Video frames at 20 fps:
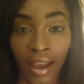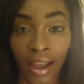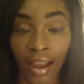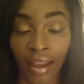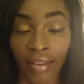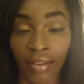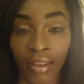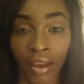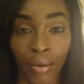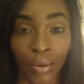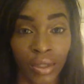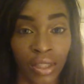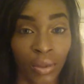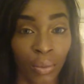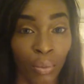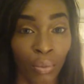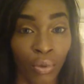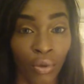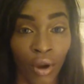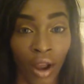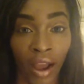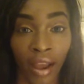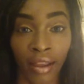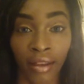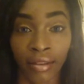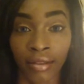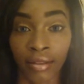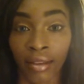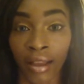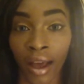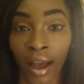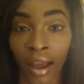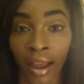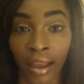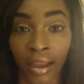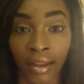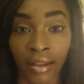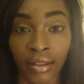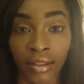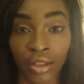and there was a bright light